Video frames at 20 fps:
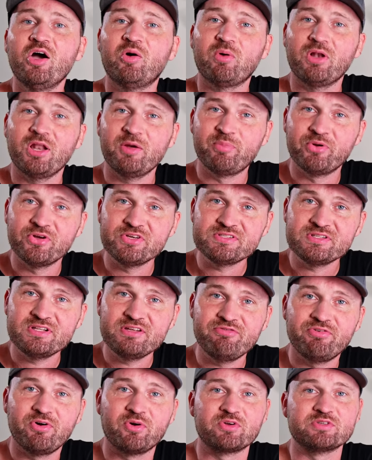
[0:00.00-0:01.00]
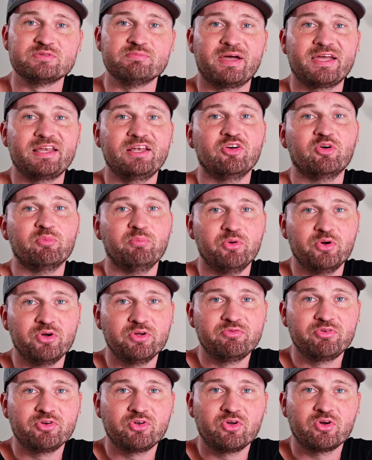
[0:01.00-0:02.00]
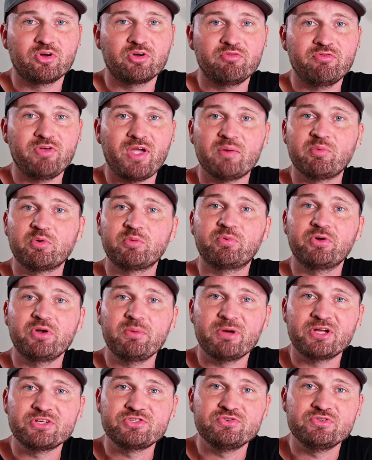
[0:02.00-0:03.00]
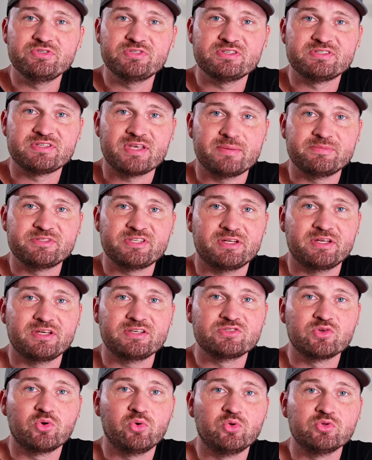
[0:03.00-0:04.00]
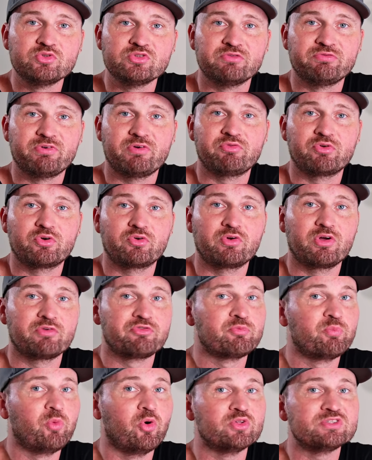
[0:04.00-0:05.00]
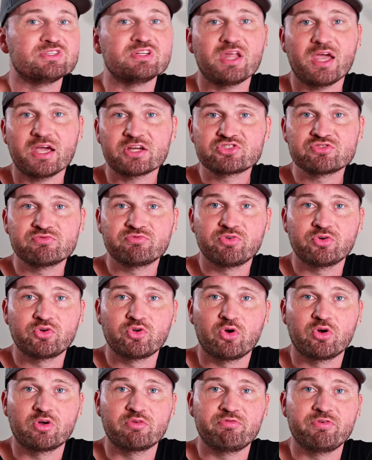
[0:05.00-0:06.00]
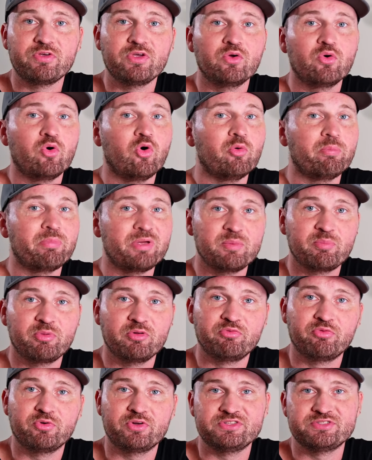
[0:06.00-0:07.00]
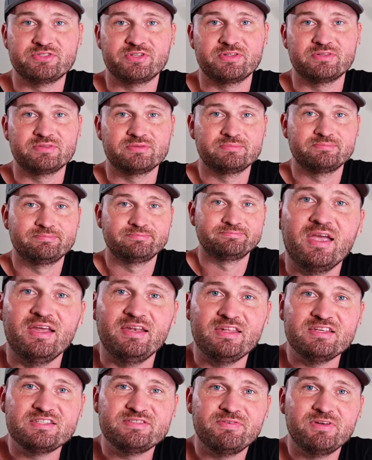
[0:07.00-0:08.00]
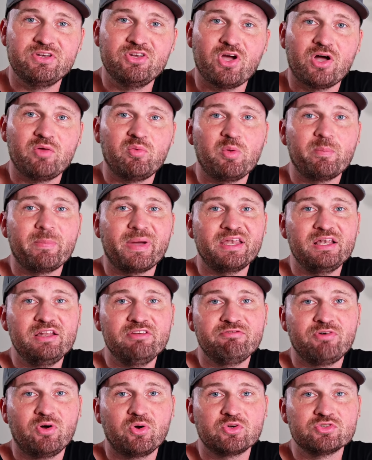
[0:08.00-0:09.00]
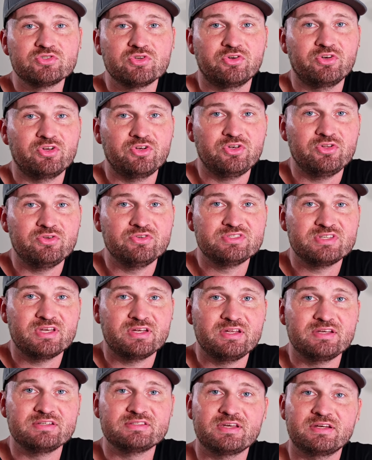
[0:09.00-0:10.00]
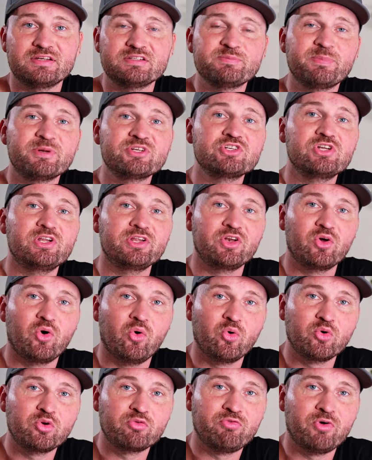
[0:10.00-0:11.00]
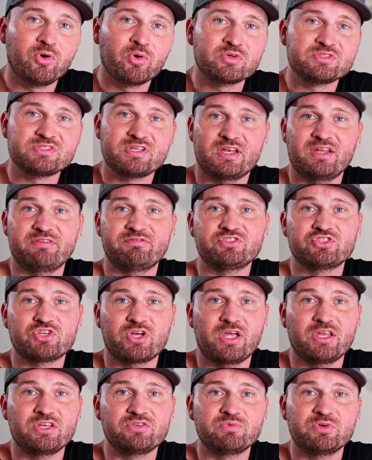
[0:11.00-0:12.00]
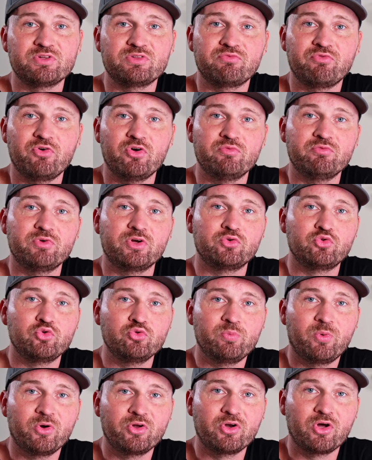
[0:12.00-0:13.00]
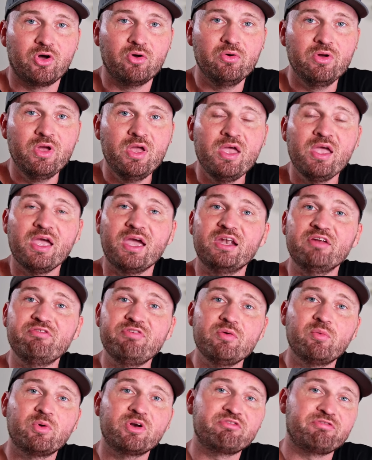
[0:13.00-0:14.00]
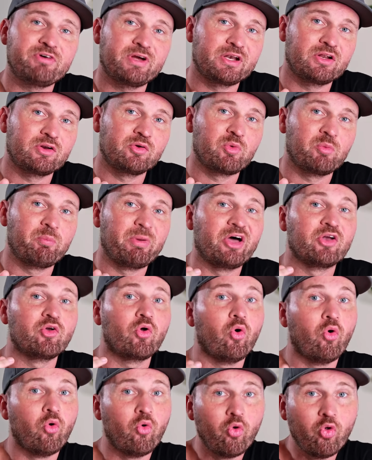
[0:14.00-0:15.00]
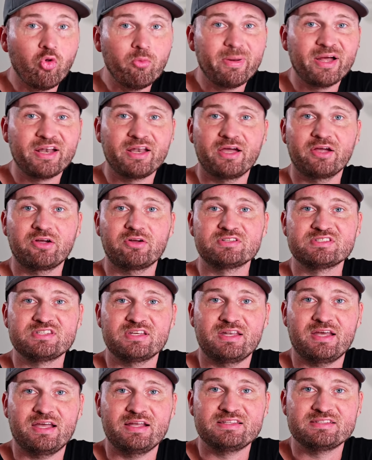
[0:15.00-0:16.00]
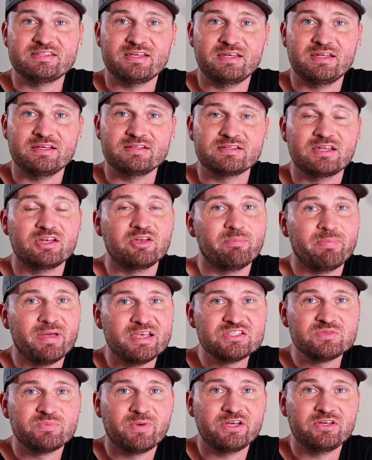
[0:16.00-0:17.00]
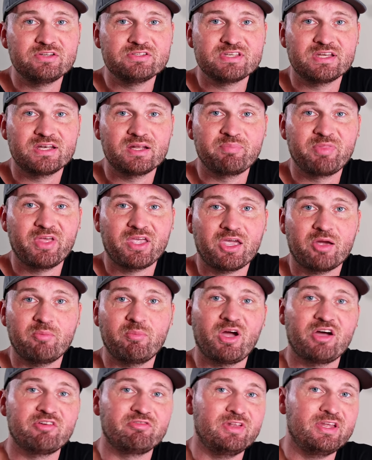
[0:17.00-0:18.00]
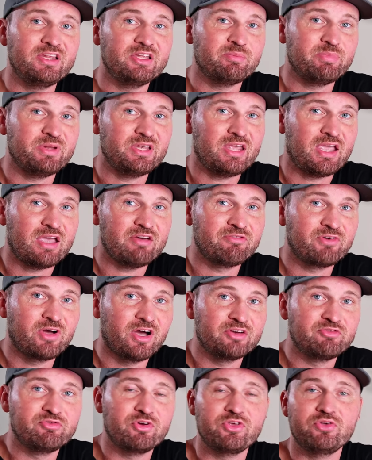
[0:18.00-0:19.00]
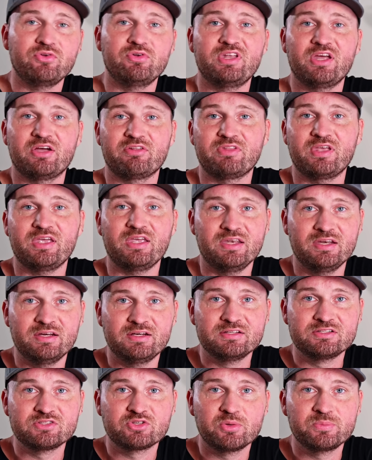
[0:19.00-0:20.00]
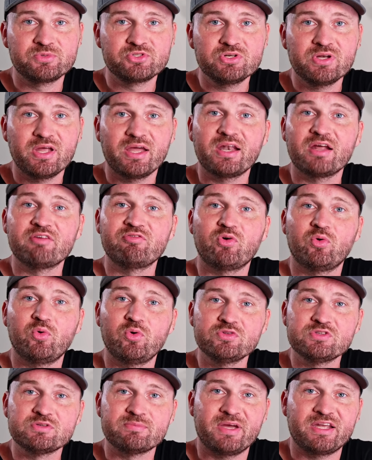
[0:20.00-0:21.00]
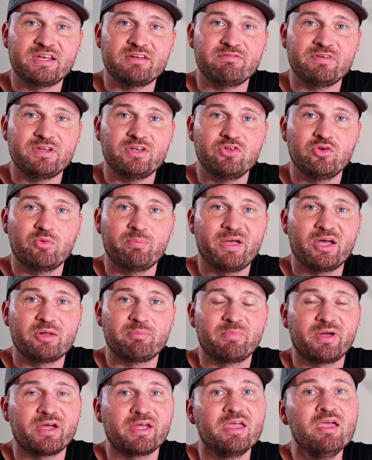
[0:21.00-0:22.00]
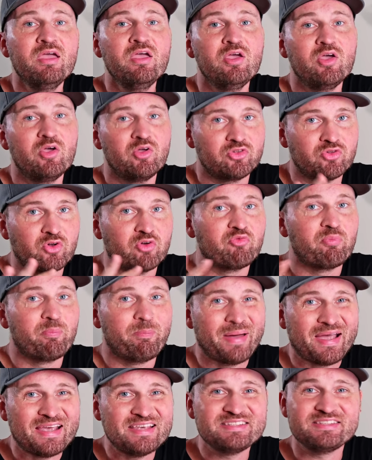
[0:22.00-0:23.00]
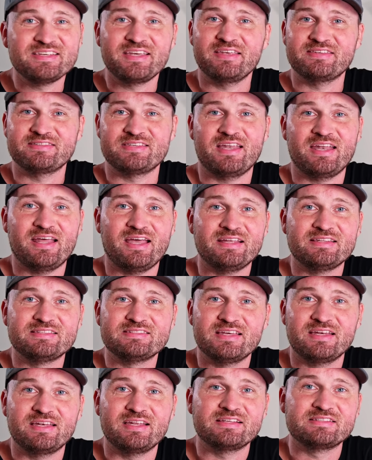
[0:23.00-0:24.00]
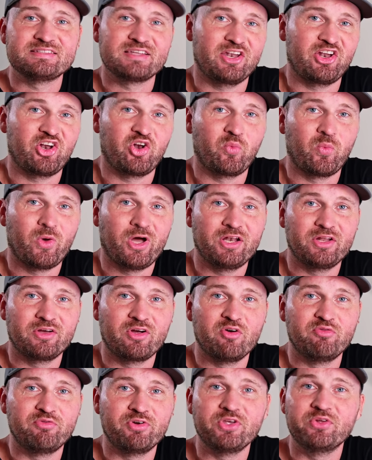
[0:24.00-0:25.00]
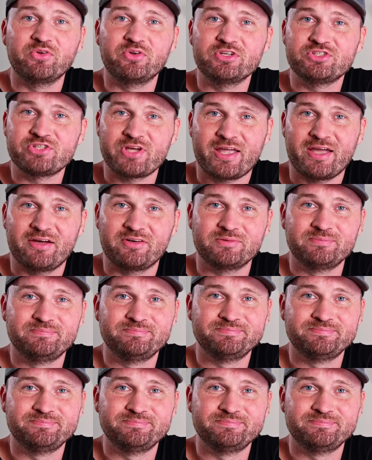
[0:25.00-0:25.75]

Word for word: While I personally focus mainly on bird photography, I would pretty much use the same settings also if I photograph sports and action photography or people, for instance. In this video, I will mainly focus on the new settings and especially the autofocus that have changed with firmware two point oh. And if you want to find out about all my Nikon Z eight settings and the best way to set up the camera, I've linked a P D F guide for you down there in the description. And I've also made a video about my sort of basic Z eight settings a little while ago for you to check out.